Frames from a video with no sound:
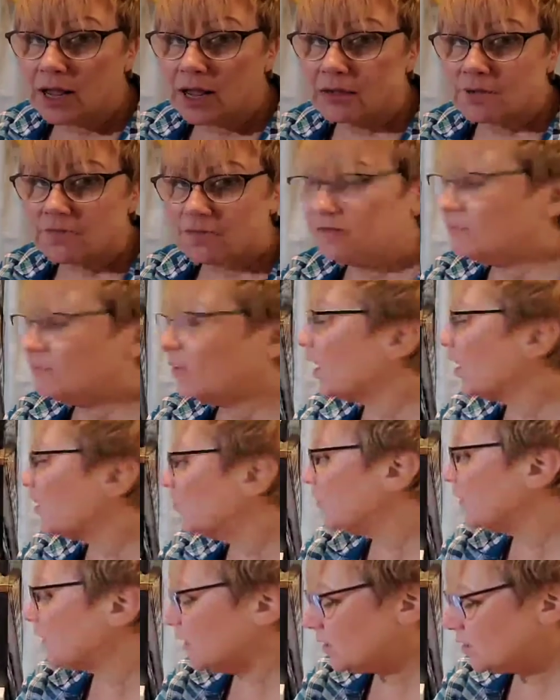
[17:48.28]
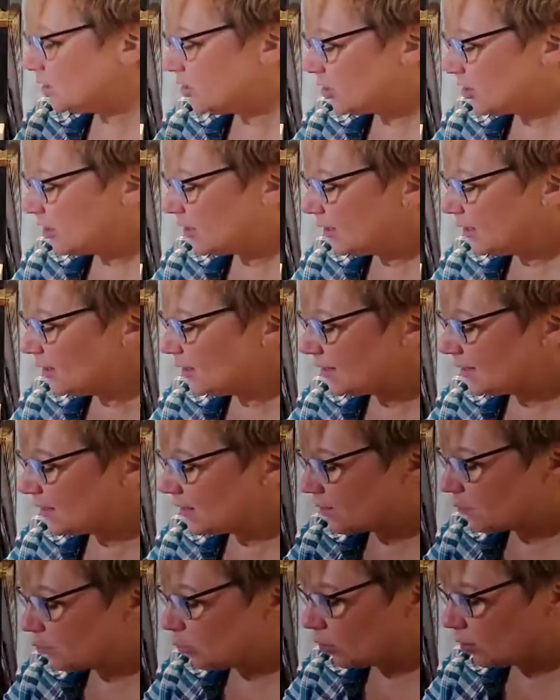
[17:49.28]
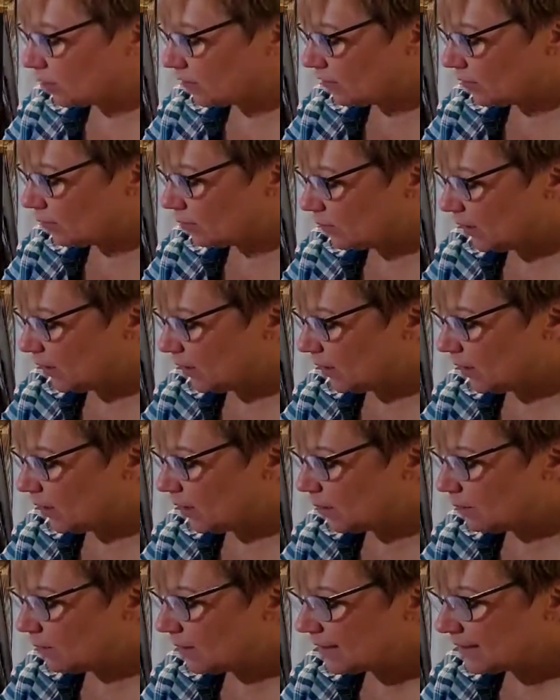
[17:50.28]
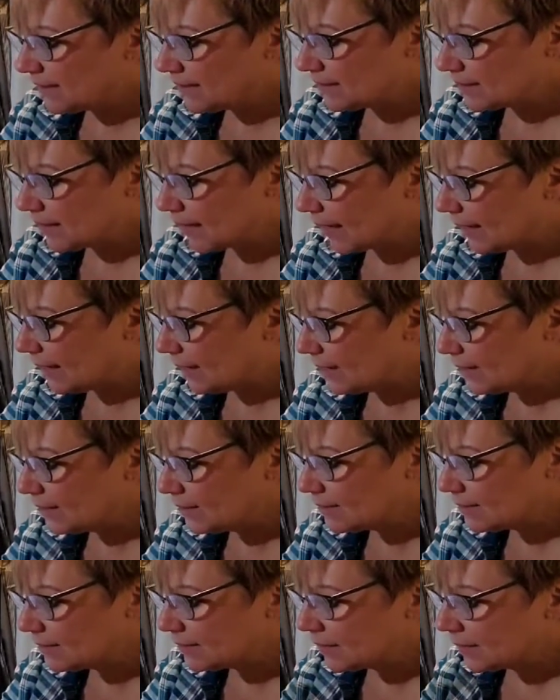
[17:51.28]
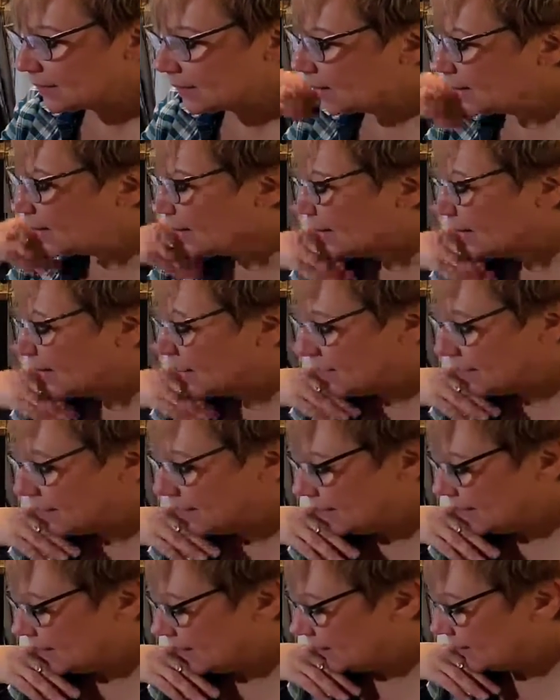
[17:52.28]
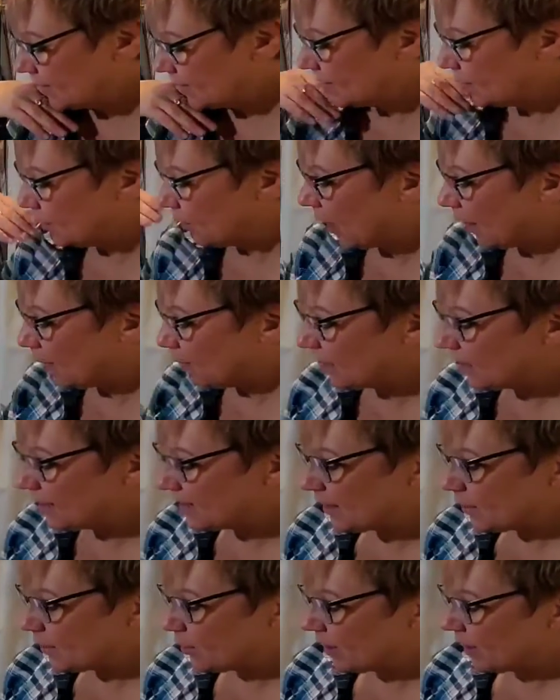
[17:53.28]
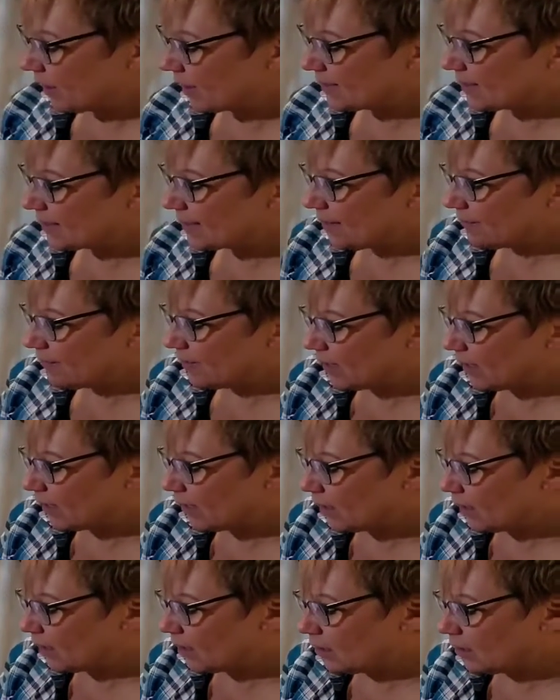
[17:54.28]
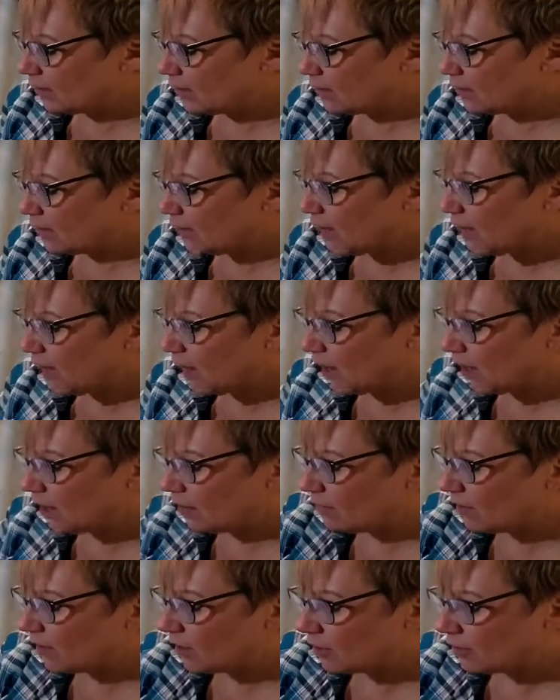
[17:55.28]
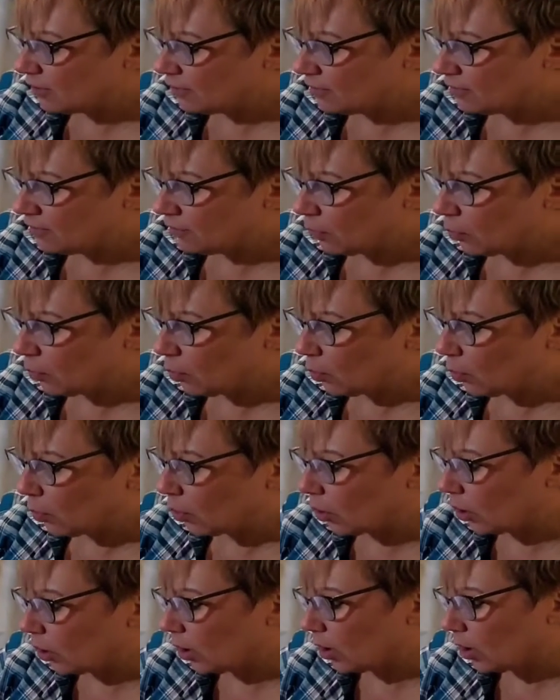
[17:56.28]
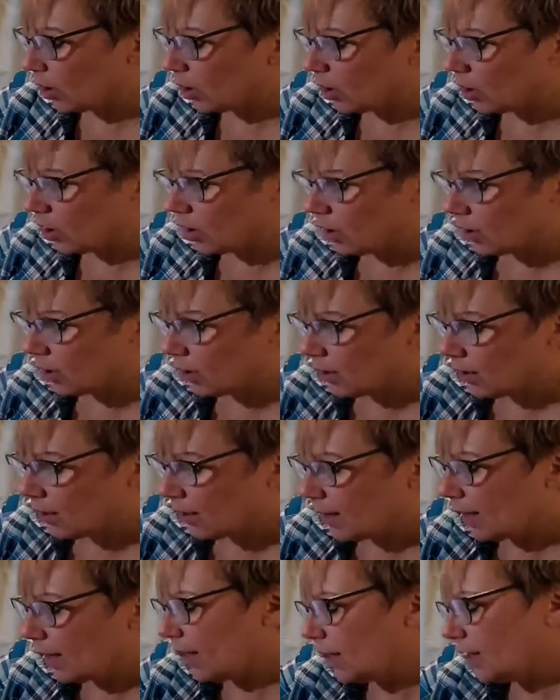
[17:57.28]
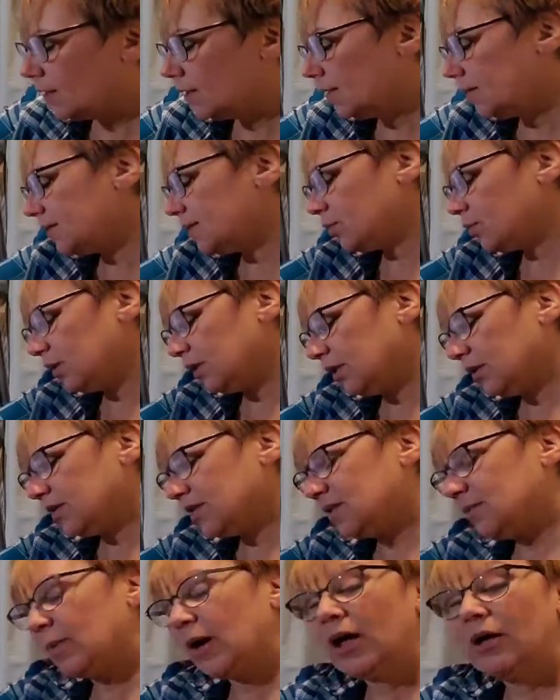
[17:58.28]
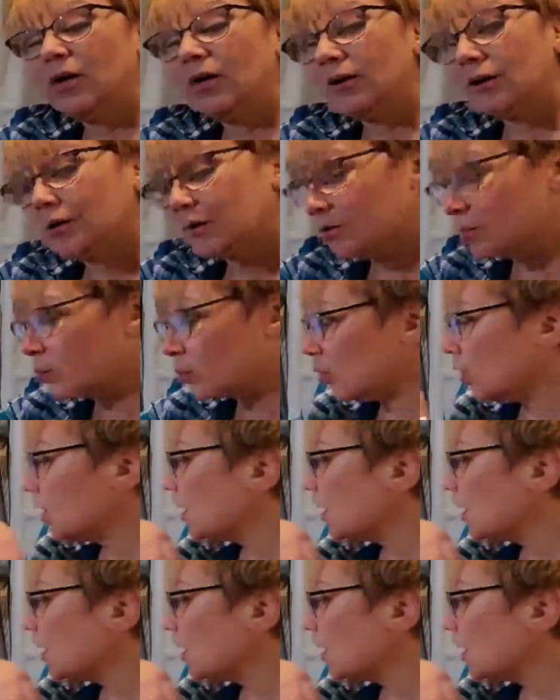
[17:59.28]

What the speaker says: 4.5, 5 inches. It's more of a medium in size. And so I'm going to say we got 7, 5, 4, and this one looks about